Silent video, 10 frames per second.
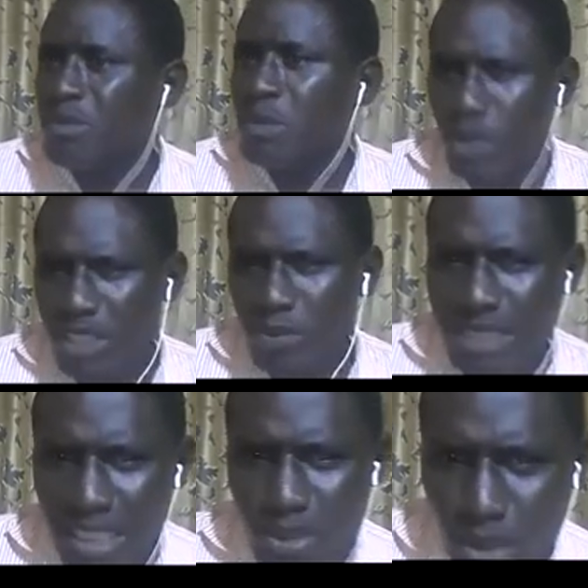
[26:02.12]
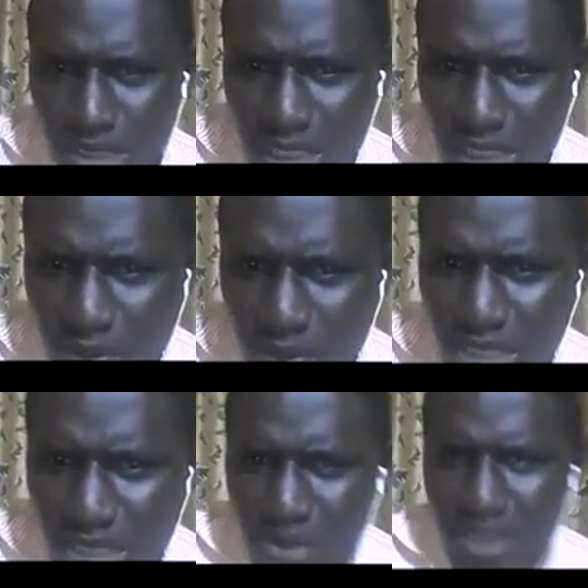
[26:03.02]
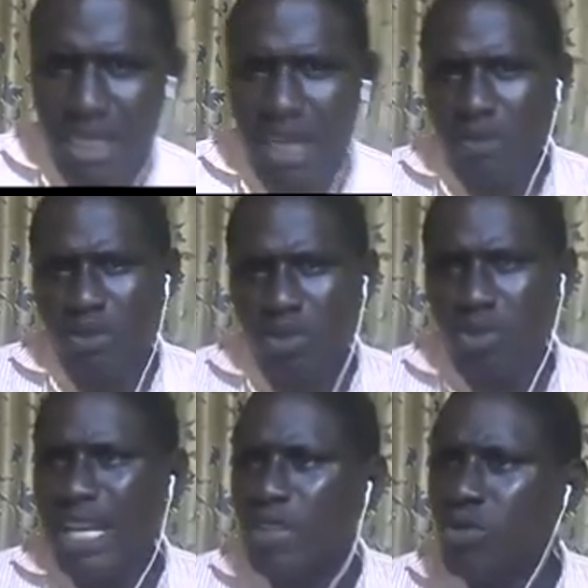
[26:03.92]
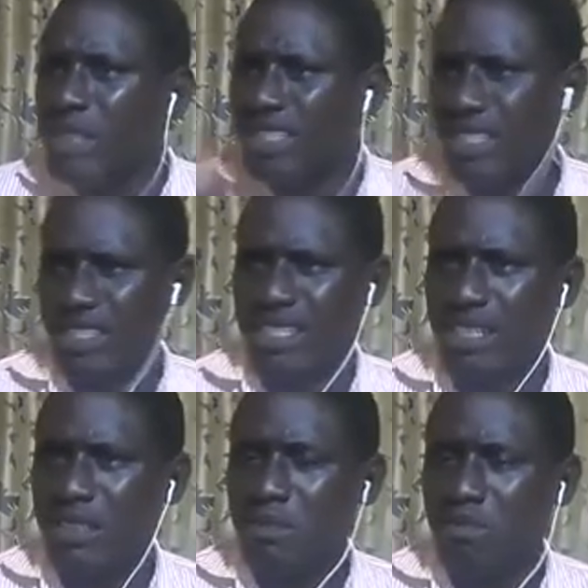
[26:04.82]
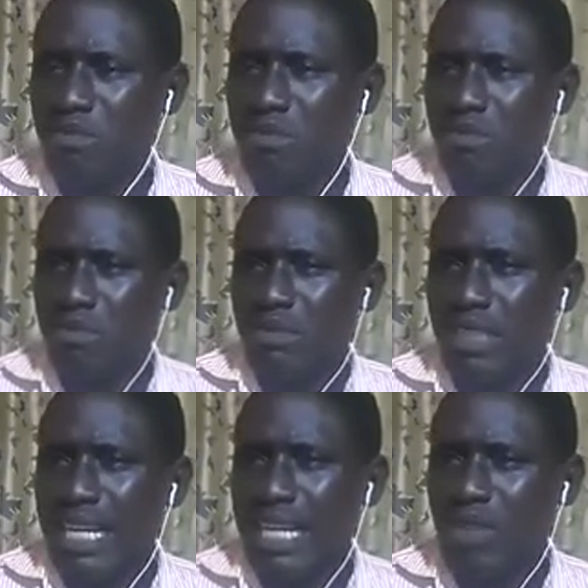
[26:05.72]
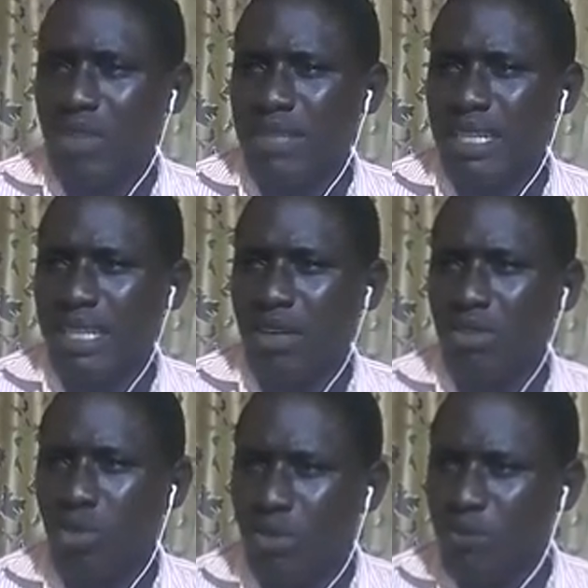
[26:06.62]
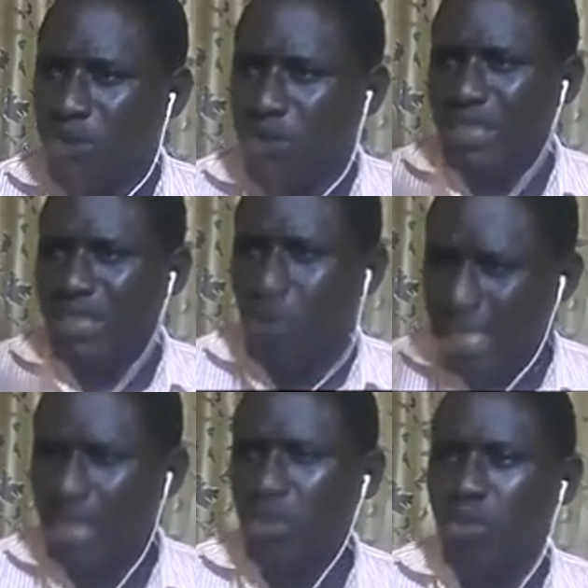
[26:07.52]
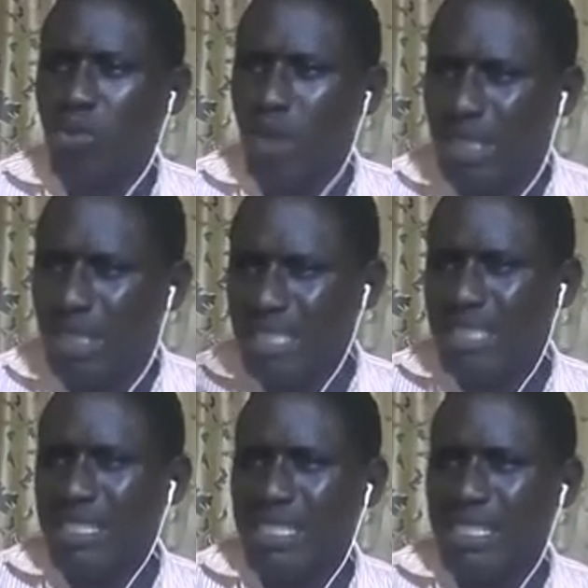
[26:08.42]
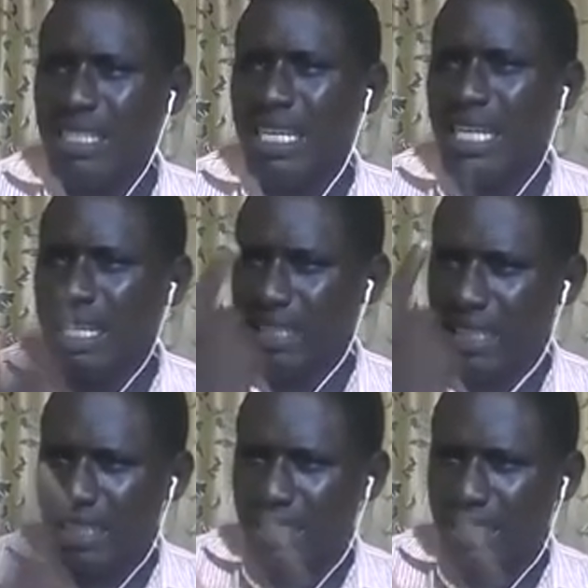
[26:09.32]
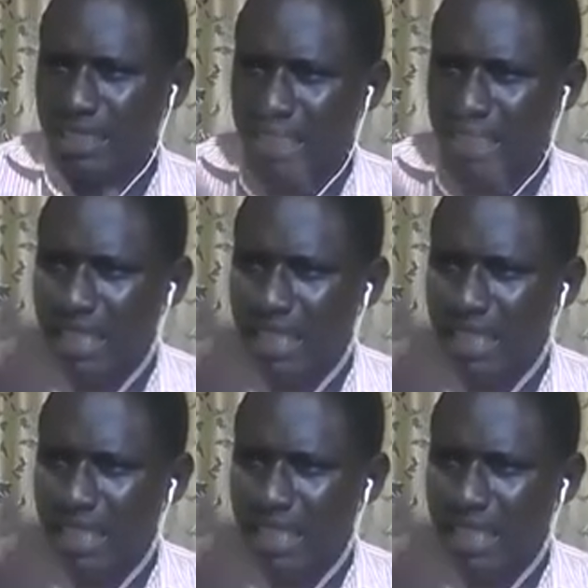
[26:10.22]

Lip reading: which means that the $52 will be increased. I guess what I'm saying now. So they will tell you what is the change.